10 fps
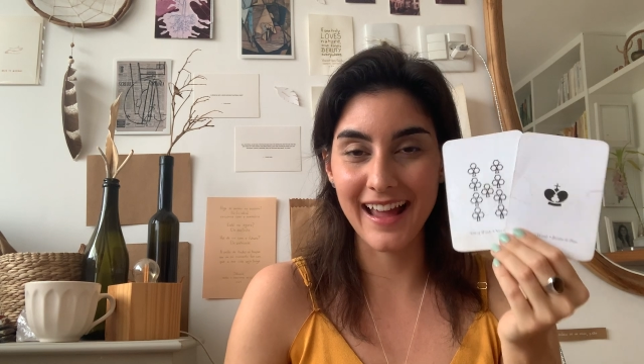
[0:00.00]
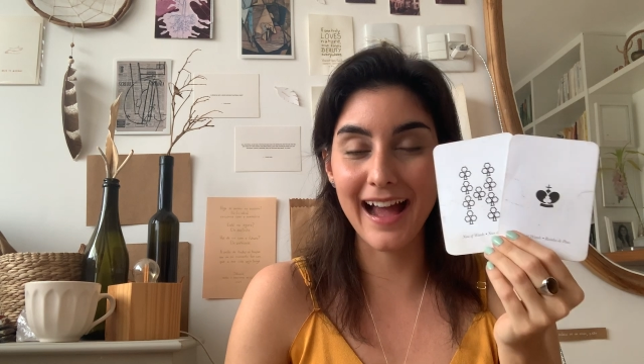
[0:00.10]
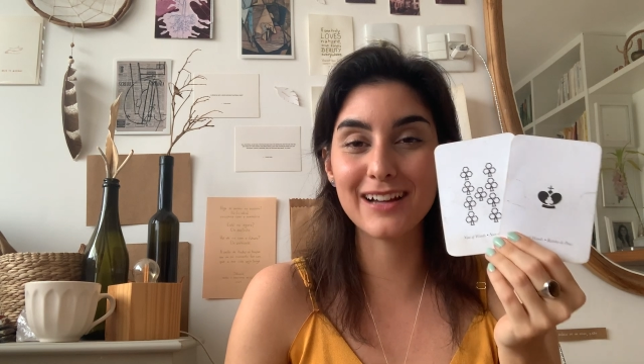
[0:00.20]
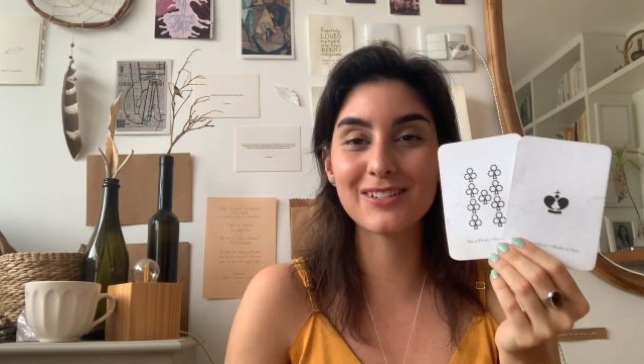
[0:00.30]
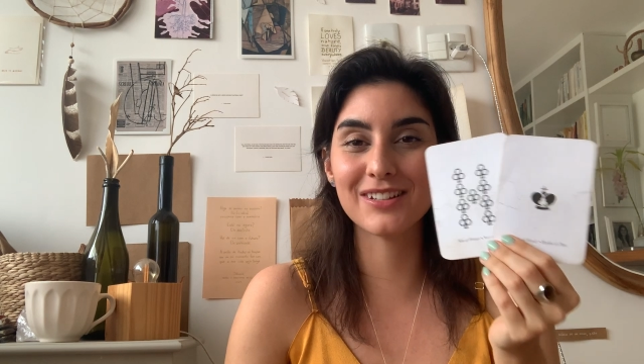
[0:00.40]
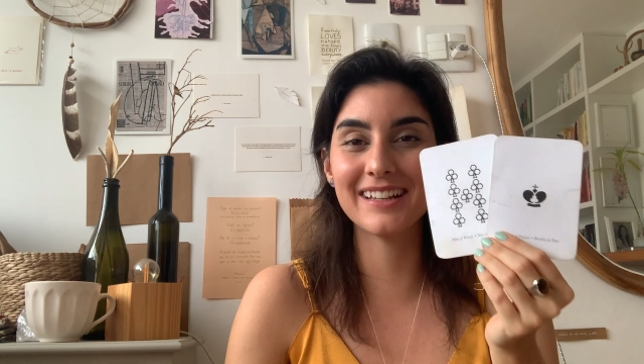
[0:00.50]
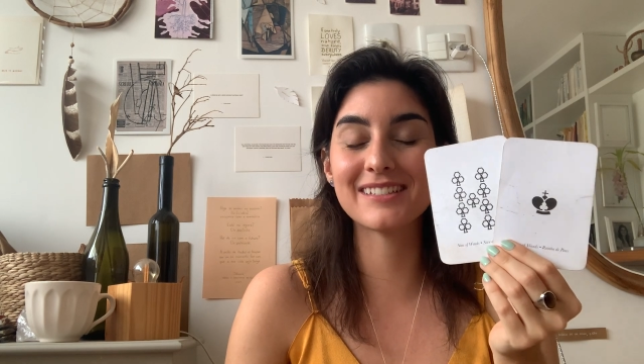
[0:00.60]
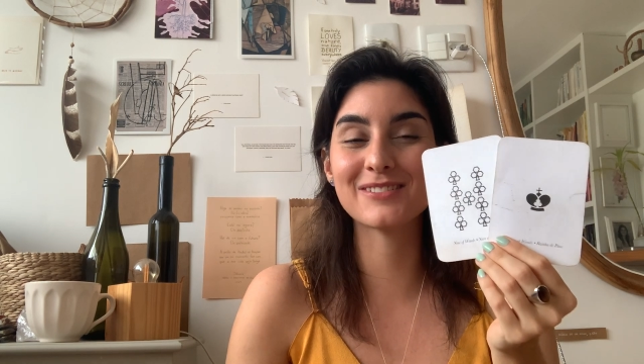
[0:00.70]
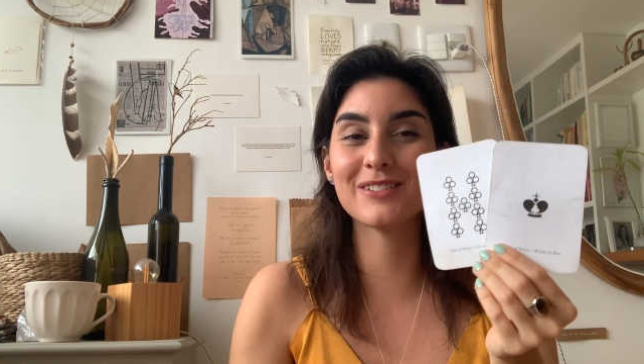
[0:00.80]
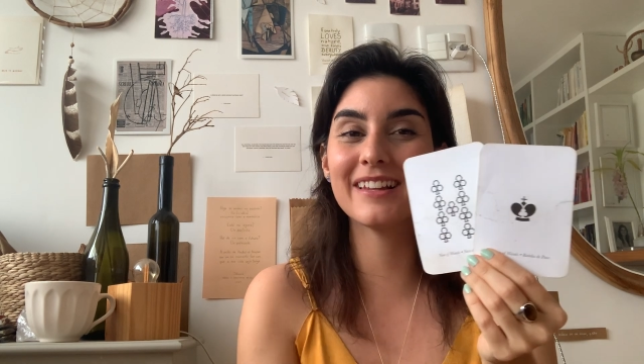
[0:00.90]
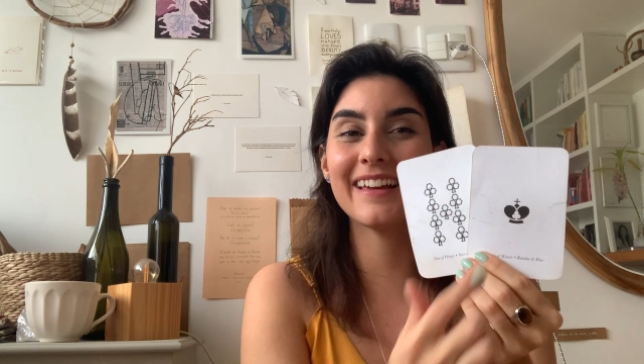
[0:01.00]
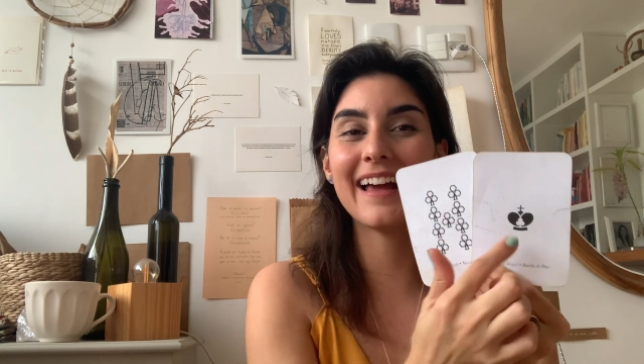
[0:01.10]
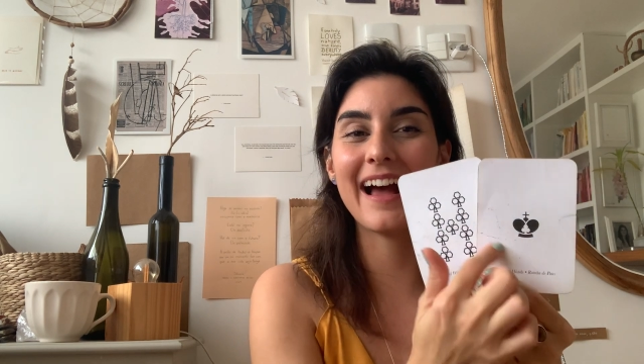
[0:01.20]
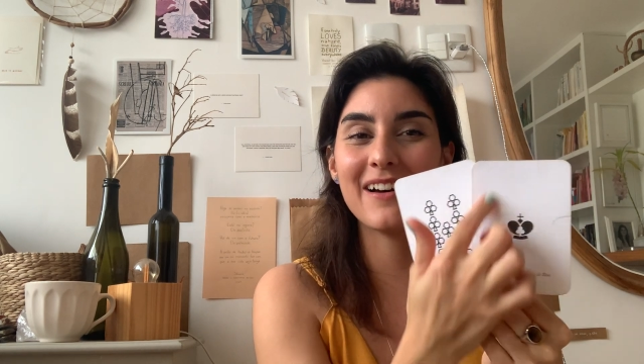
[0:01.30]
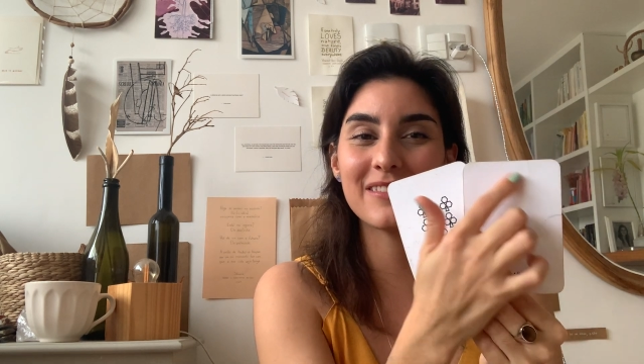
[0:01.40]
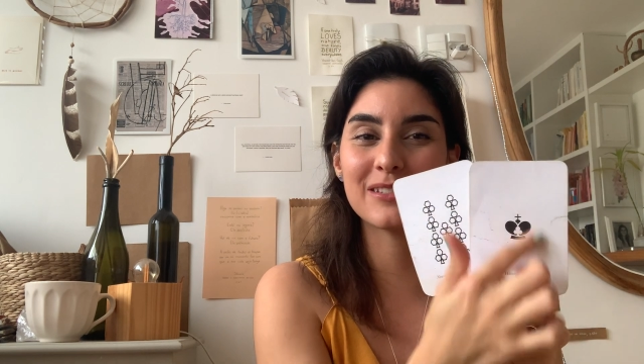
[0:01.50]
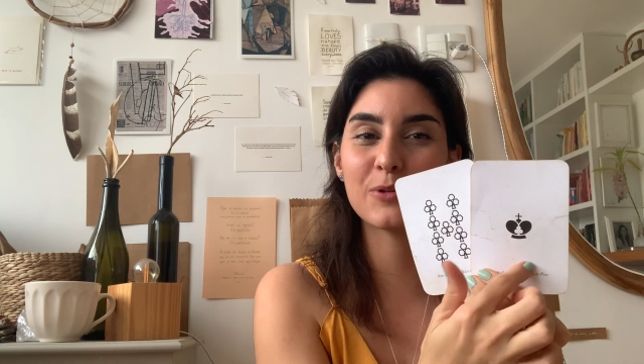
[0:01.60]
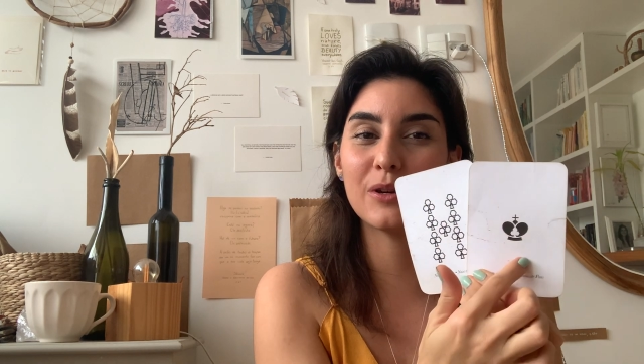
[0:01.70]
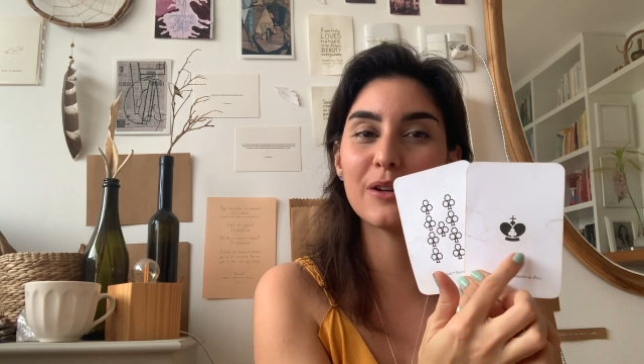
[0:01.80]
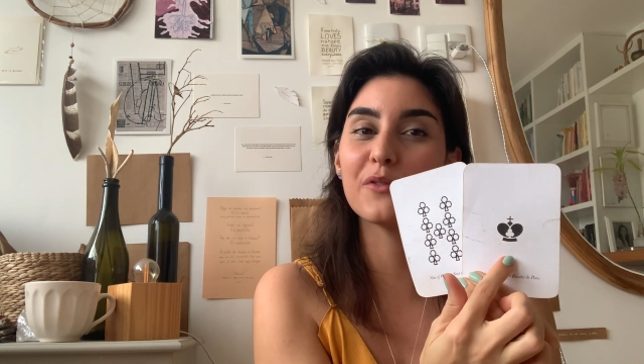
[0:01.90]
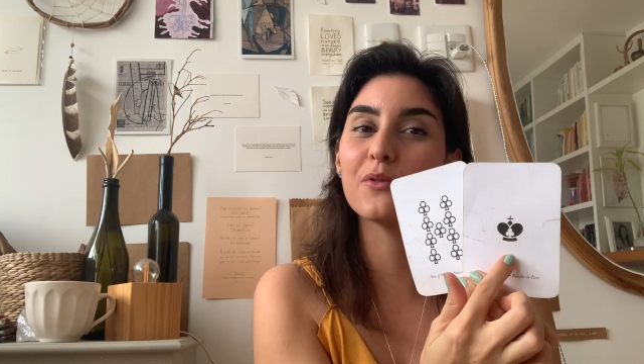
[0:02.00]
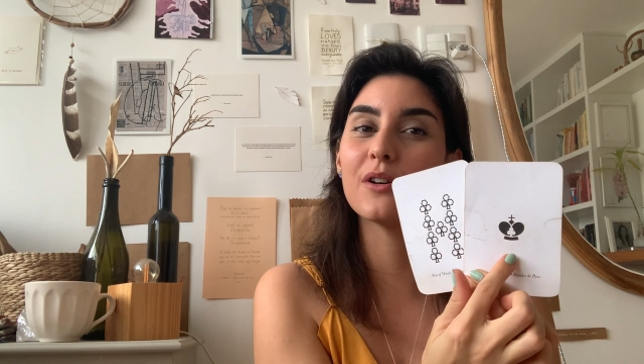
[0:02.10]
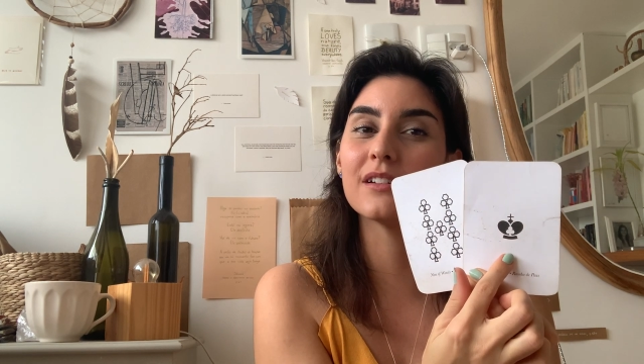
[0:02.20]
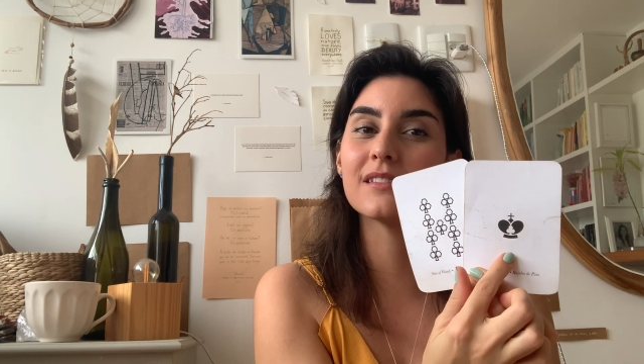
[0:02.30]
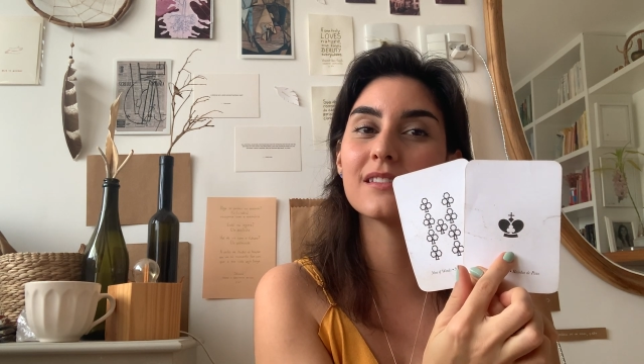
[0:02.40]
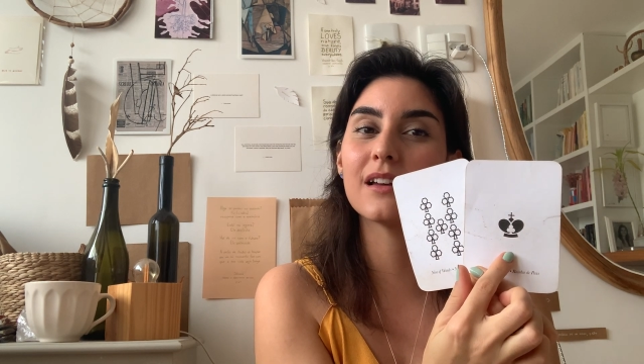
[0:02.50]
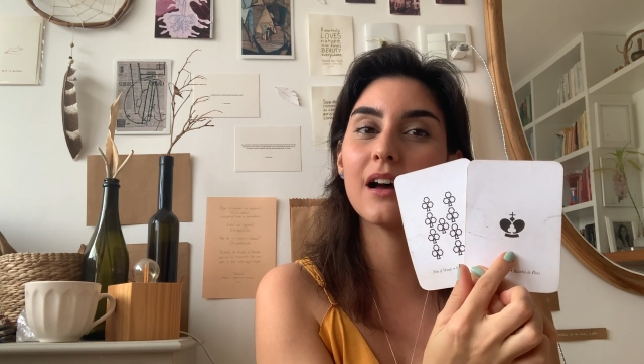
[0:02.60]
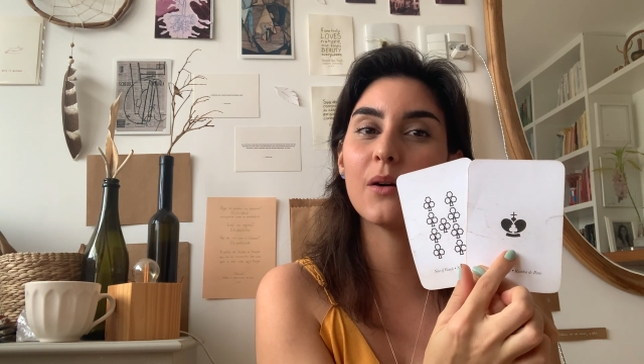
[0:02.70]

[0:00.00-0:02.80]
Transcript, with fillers: Actually is really how this Queen of Wands uh,